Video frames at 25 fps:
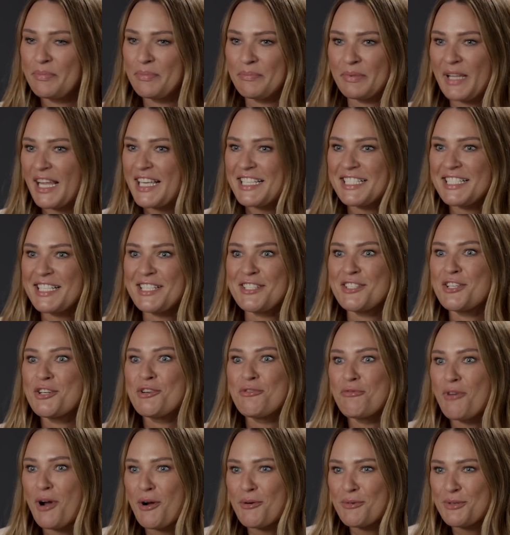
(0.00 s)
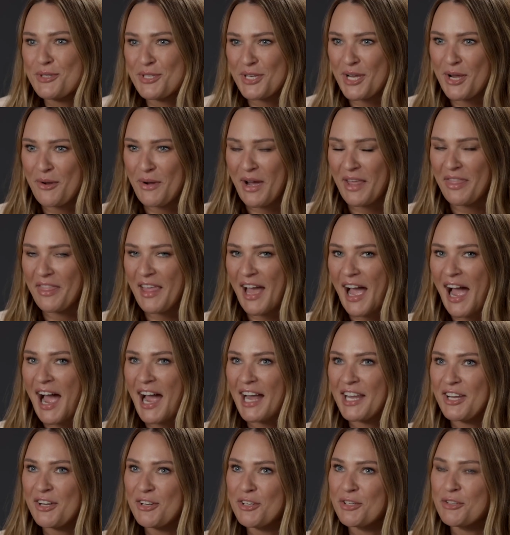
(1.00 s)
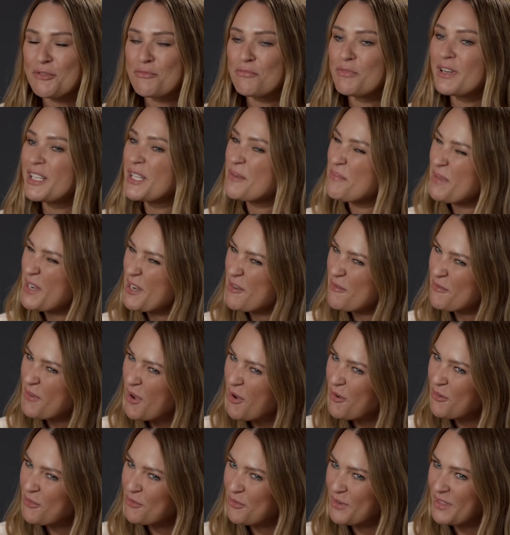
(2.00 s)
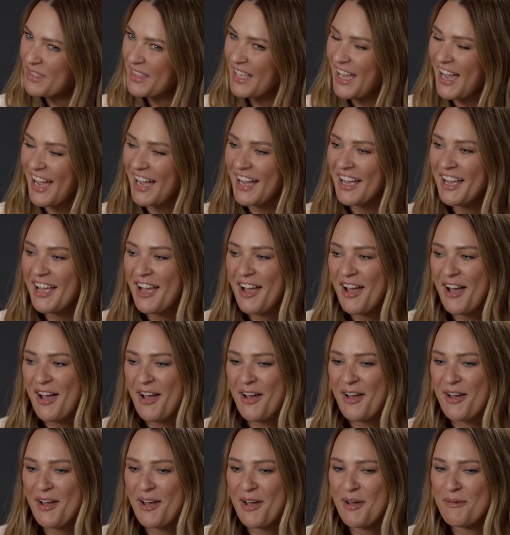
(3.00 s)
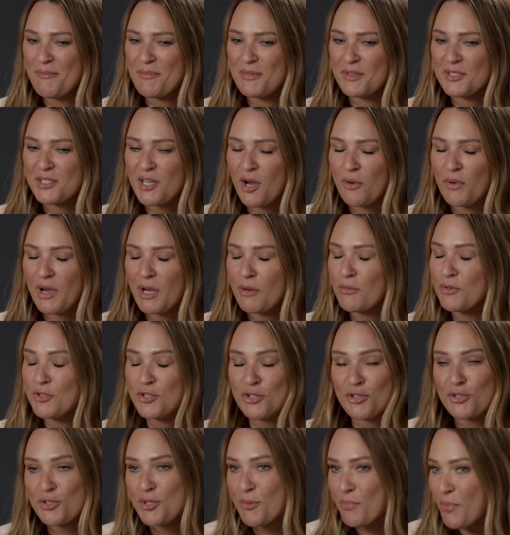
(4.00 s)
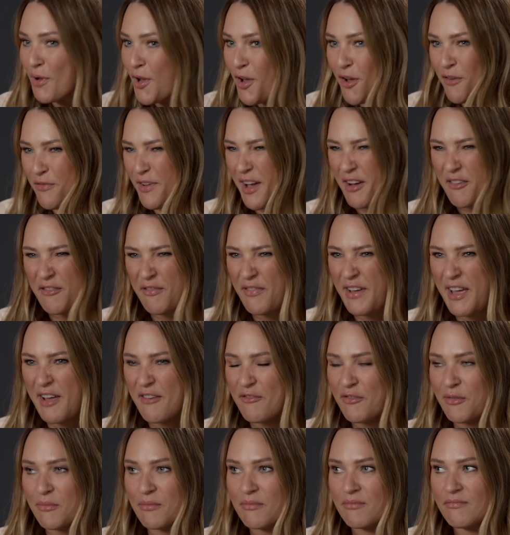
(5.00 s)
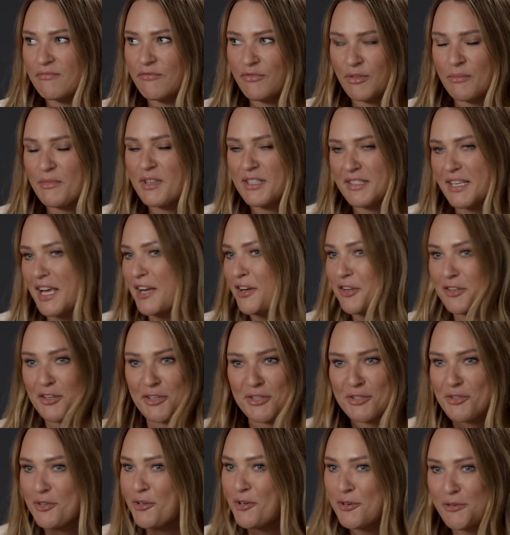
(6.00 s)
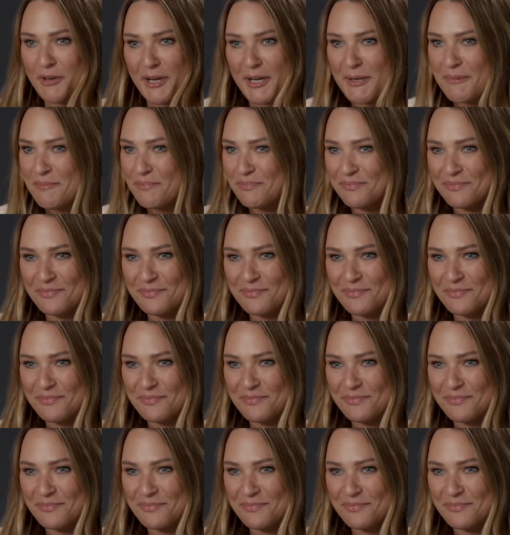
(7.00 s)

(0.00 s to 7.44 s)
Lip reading: places to grow to, and that I could really be involved with that. So it was just a perfect fit from the second I saw it.